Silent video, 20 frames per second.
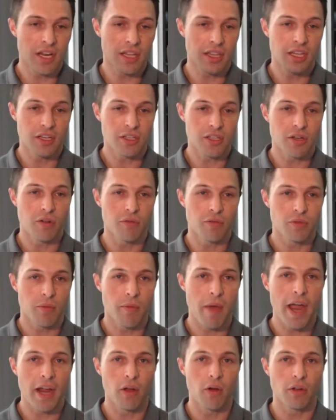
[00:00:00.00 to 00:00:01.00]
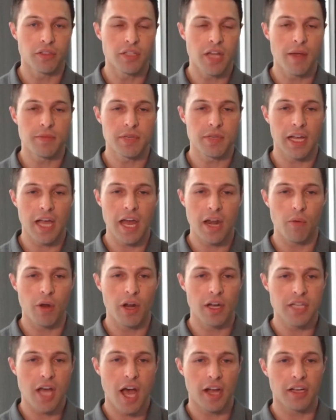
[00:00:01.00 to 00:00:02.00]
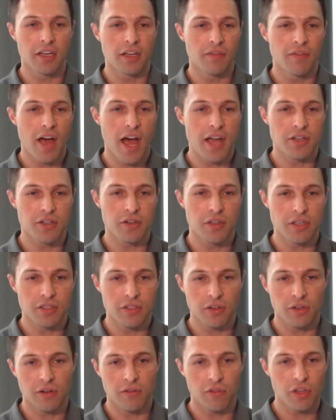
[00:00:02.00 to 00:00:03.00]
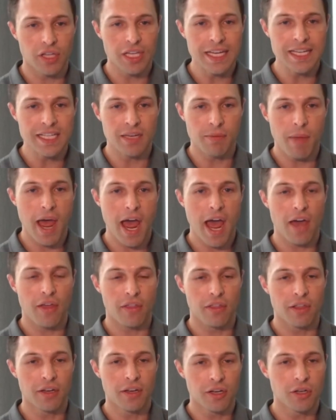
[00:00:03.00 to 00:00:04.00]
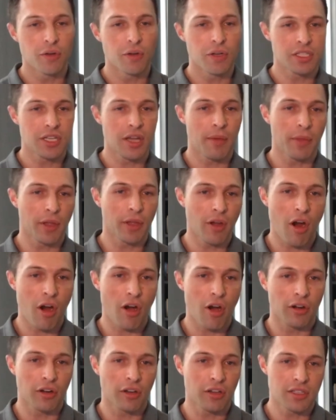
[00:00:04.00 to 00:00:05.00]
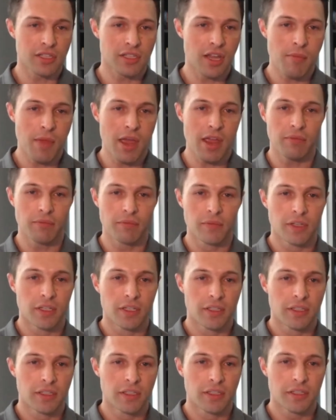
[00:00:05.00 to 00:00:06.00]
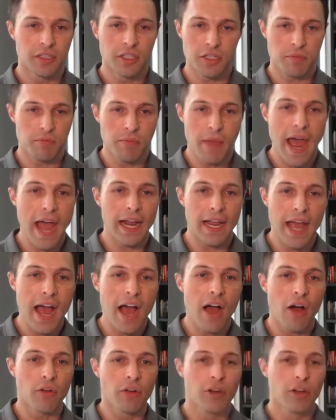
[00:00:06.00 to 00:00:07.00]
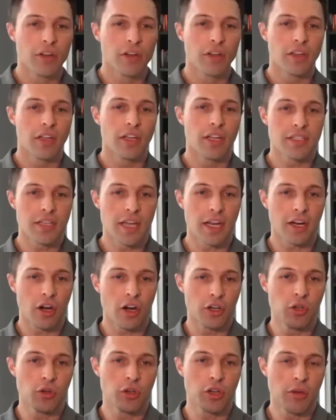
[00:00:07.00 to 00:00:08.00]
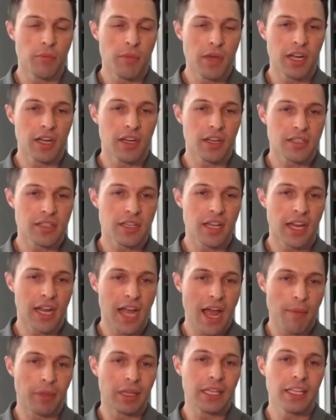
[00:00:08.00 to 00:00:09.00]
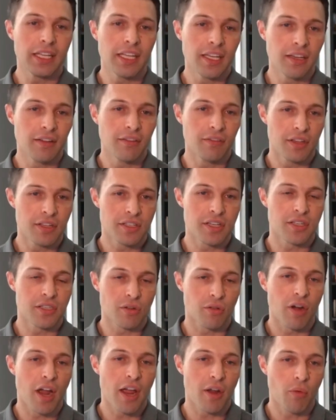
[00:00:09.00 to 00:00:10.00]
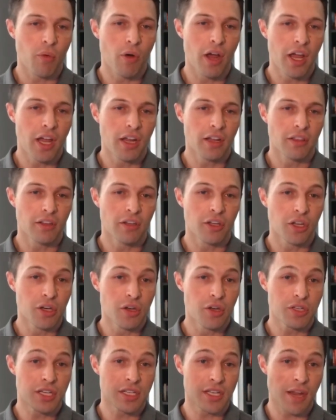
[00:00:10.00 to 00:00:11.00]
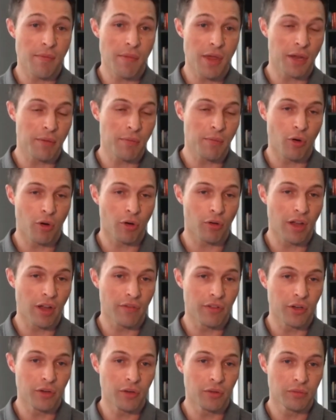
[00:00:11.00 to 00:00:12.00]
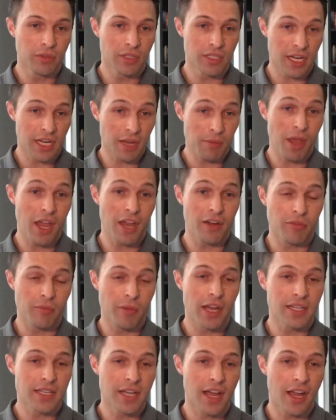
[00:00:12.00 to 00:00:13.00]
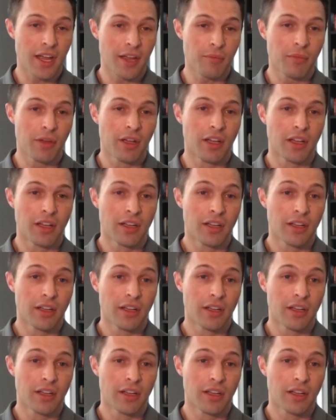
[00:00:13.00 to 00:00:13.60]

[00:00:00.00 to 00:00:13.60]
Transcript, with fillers: And I think so. So my goal at times, like I don't want to talk to an advisor that's looking for the easy path into doing something hard because they may just back out. It's like, are you committed to saying, I believe this is the right way? The good news is I make more revenue because I get paid for my time.